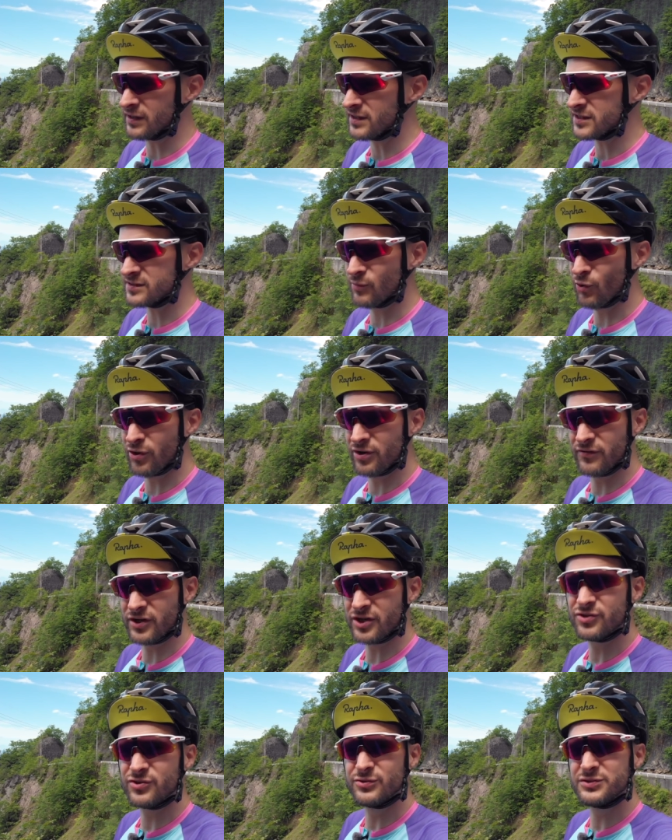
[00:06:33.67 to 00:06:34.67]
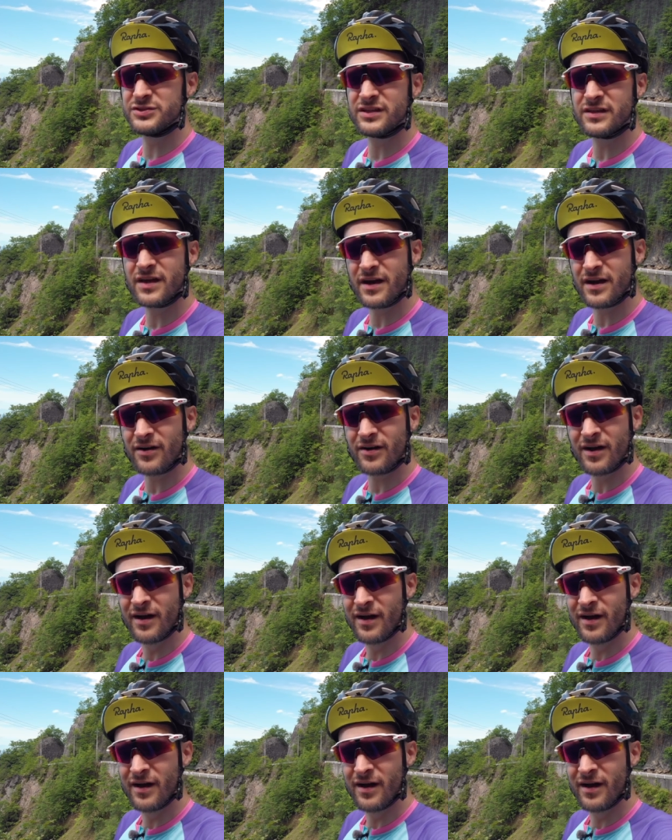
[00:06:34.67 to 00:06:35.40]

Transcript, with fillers: that's more of a cruising gear.